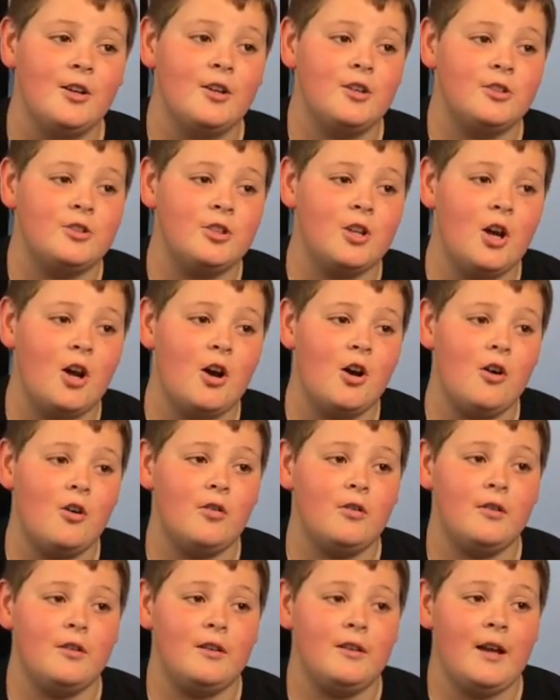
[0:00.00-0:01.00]

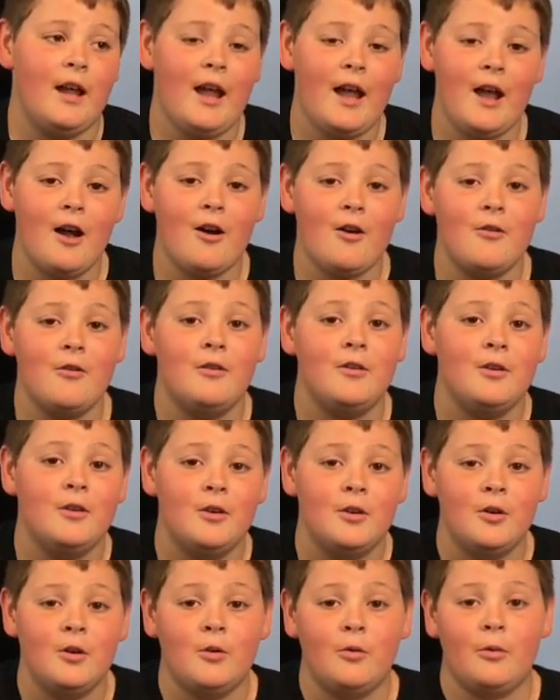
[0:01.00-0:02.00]
So now
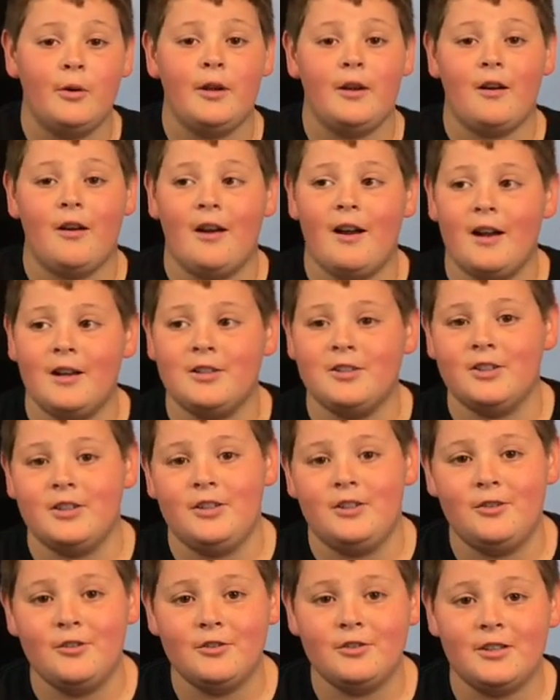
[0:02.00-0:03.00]
we are actually
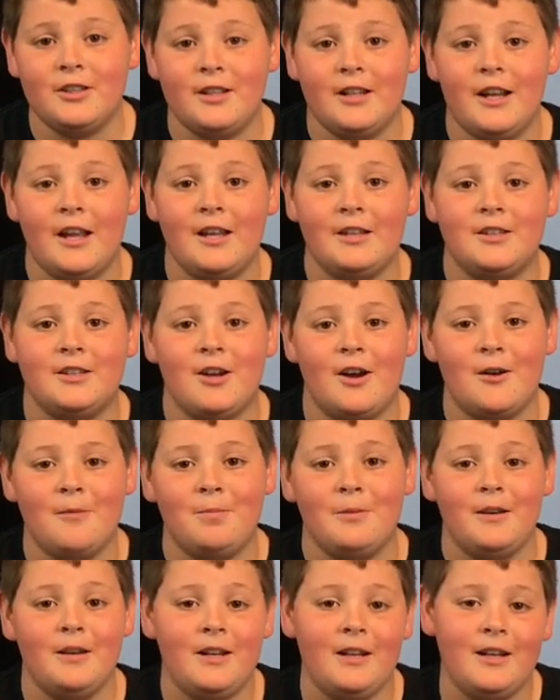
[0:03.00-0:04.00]
using his
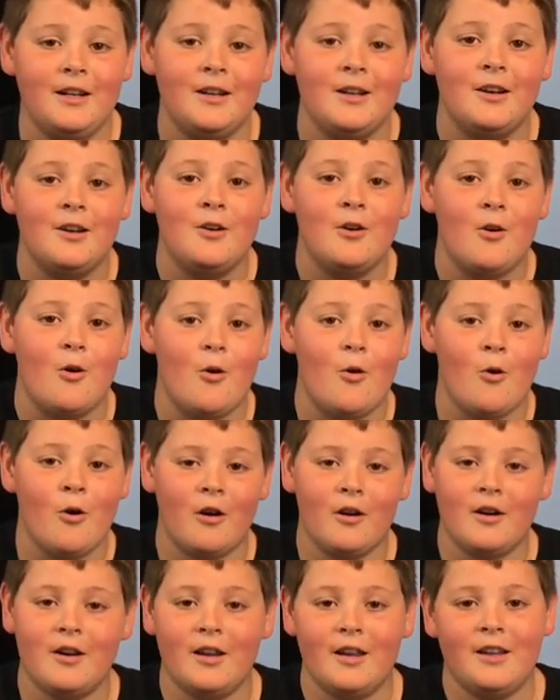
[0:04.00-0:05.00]
company,
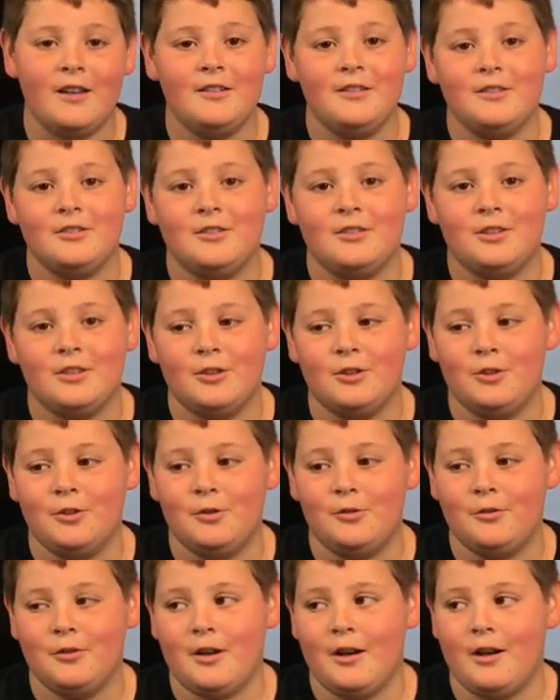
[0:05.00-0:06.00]
Orkin,
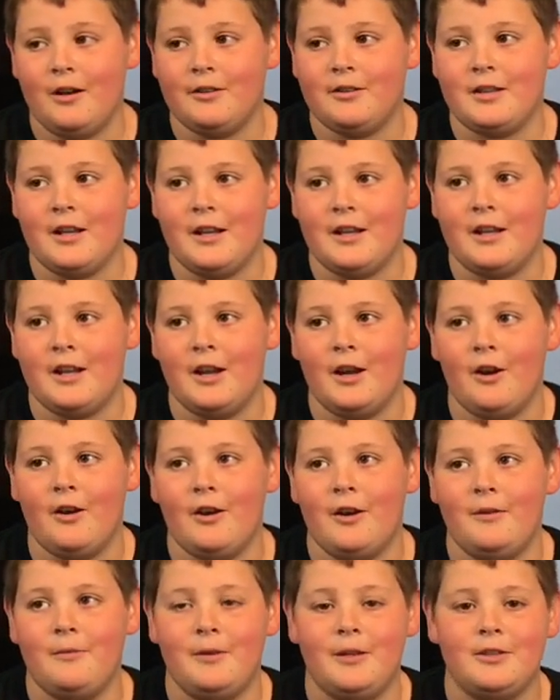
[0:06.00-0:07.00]
to take care
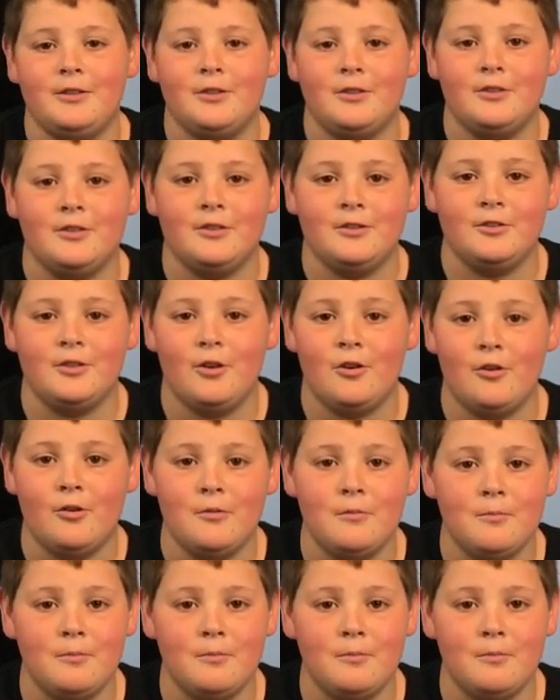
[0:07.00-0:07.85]
and make sure there's no